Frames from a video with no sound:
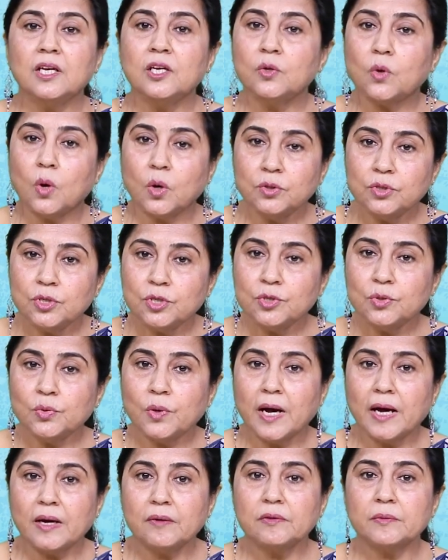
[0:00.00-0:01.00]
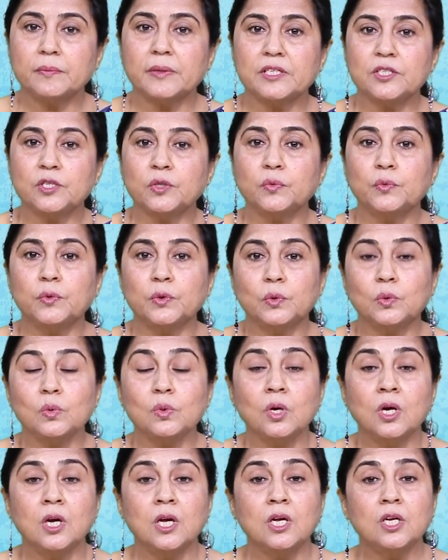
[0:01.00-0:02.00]
In order to have a better
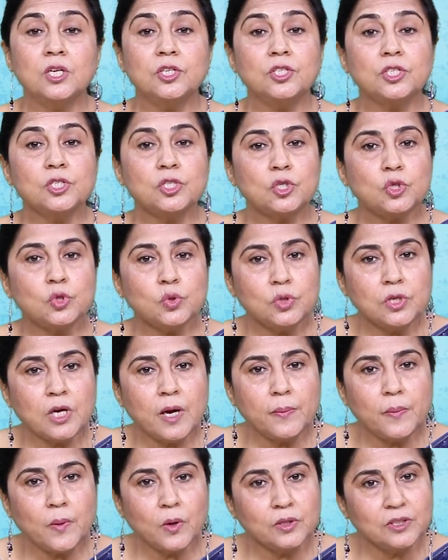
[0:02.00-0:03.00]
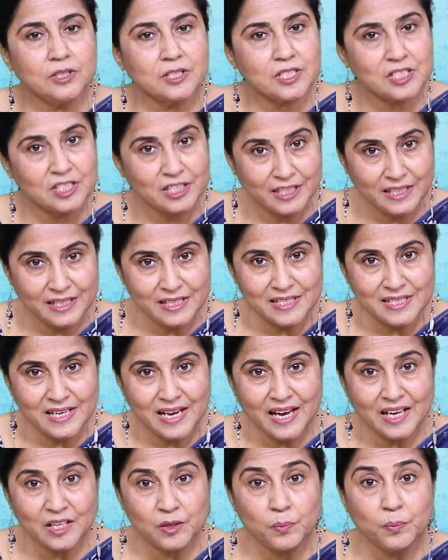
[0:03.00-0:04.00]
view, she stood up on the seat
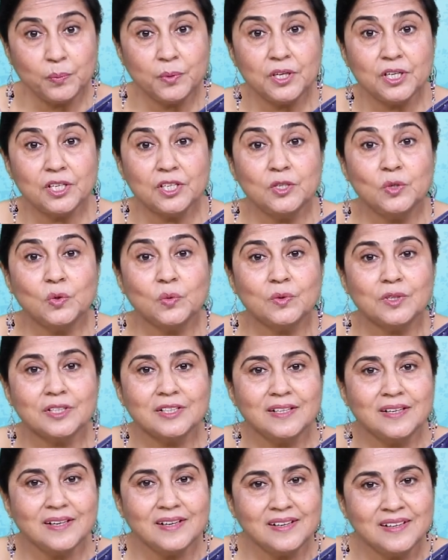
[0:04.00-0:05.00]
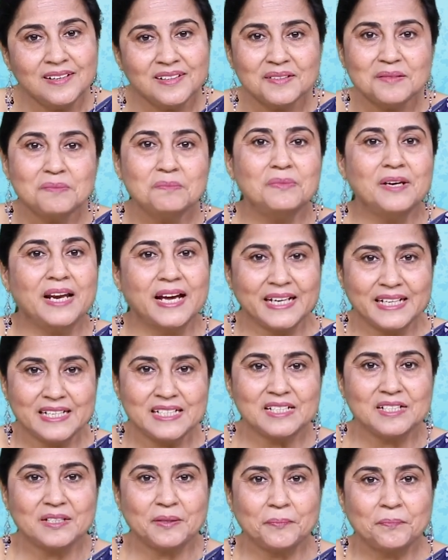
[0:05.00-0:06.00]
and peered over the
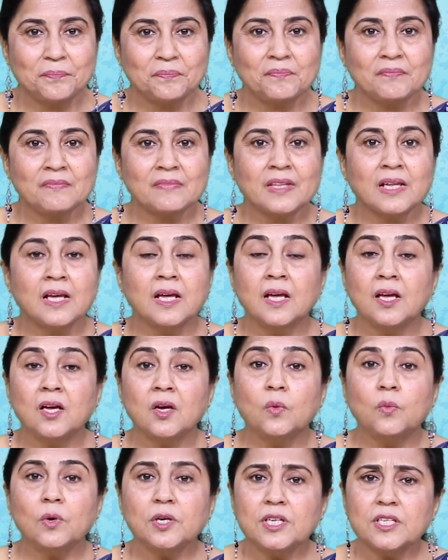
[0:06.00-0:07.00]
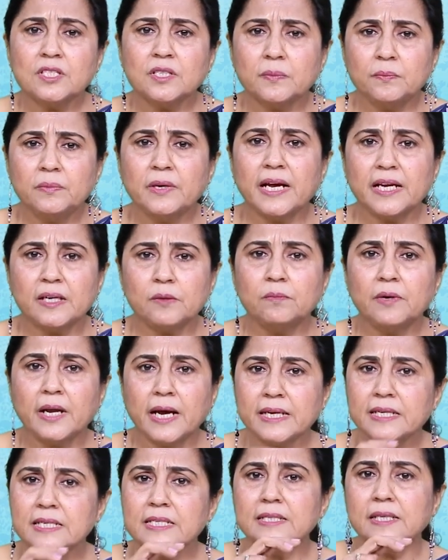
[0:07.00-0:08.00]
blind. What is a blind?
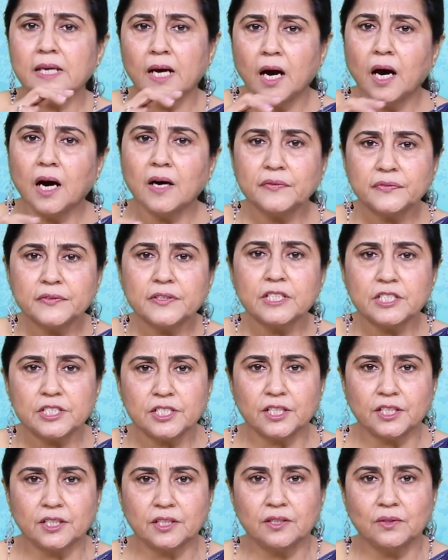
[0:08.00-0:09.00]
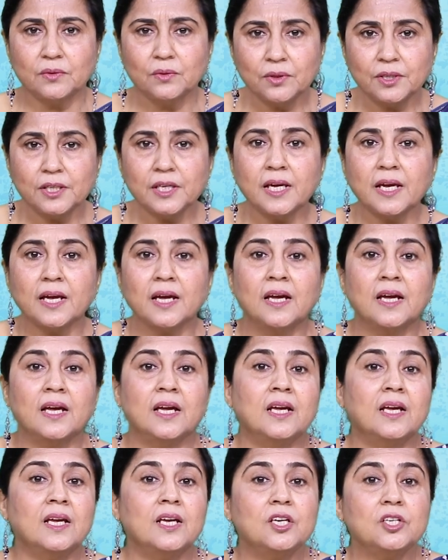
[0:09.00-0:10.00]
Blind is a half curtain. Okay.
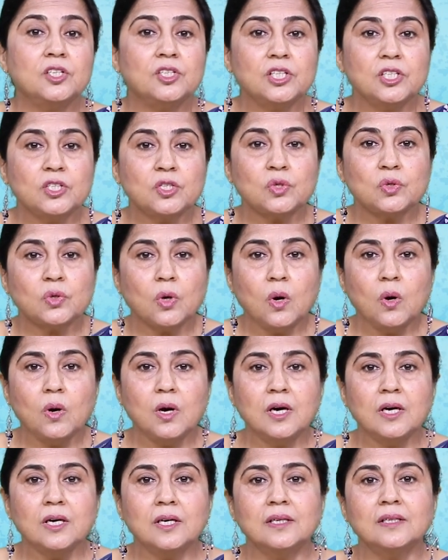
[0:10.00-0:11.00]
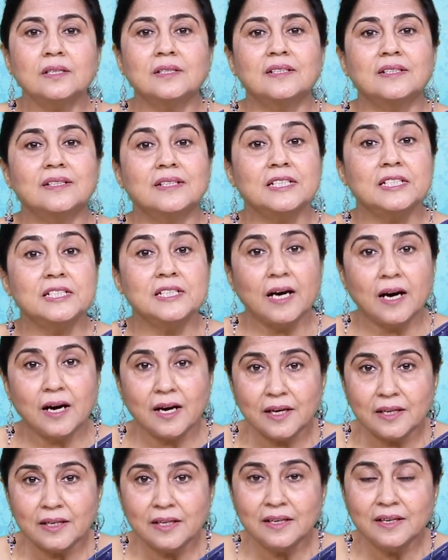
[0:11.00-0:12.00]
She saw a
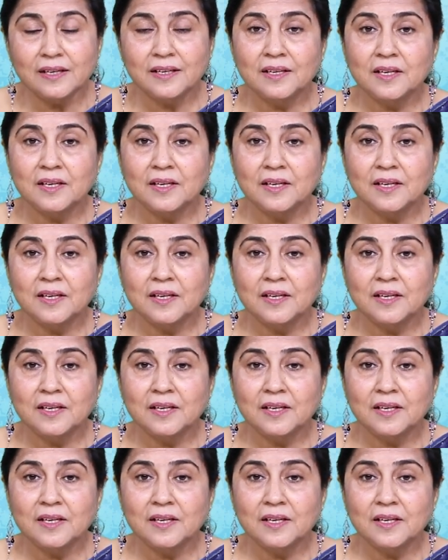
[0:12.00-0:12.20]
canal,